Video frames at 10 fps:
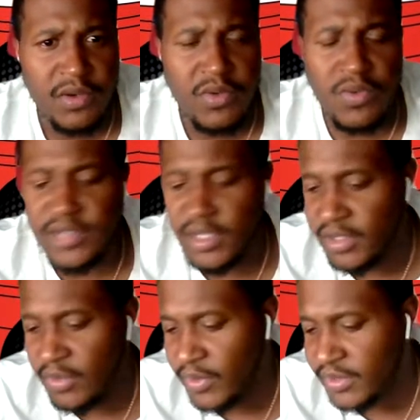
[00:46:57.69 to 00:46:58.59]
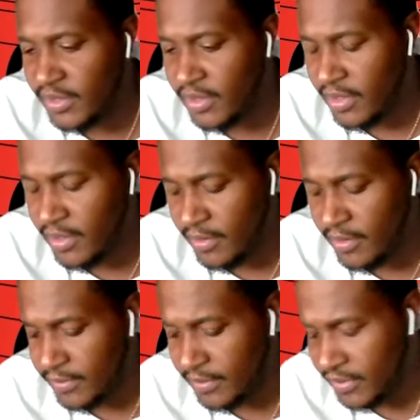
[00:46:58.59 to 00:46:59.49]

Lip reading: who was that went to